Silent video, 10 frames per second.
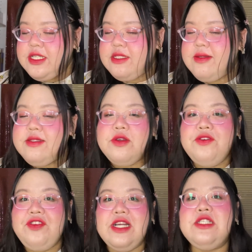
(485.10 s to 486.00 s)
it smells so
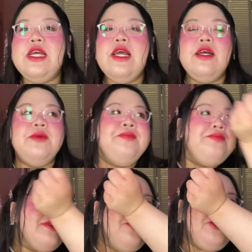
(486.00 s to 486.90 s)
fresh.
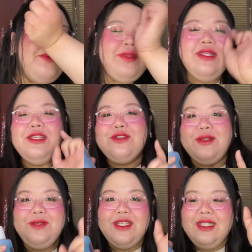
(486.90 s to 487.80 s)
From the
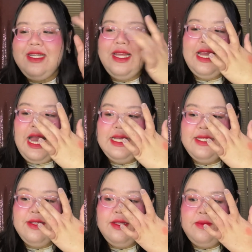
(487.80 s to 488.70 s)
description, like ice
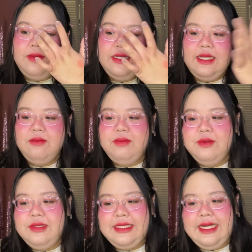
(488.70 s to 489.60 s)
eucalyptus and
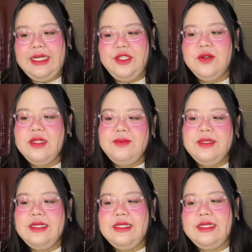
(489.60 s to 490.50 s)
blue sage,
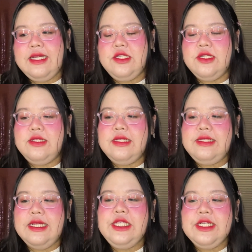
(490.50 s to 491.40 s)
eucalyptus and sage, the
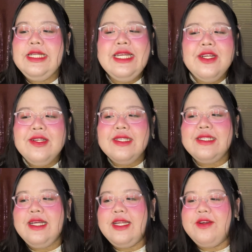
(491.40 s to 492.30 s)
sage in here is
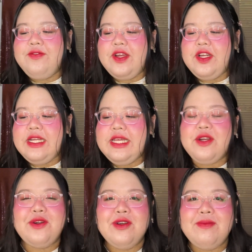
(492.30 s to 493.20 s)
not a very like
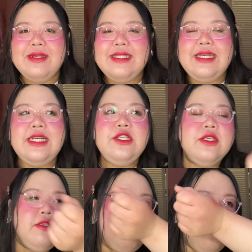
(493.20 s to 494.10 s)
herbal sage.
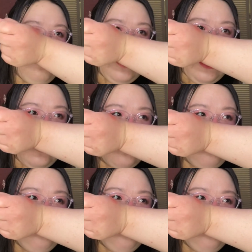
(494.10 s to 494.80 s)
It's more of like a